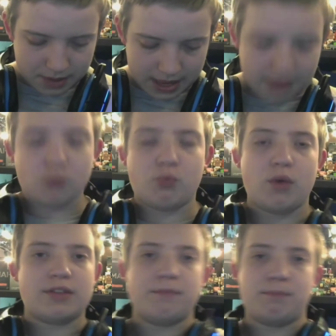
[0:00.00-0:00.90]

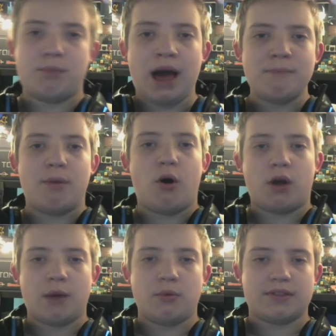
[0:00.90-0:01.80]
it's on
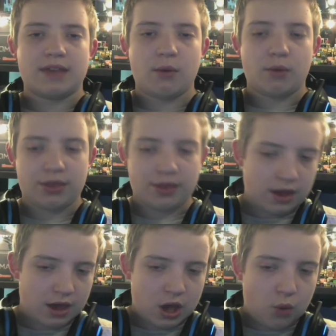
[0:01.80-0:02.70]
par, I would say, with
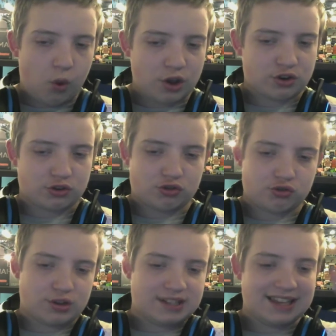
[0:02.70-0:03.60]
what your
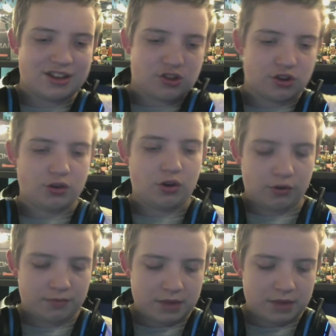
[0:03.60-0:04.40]
traditional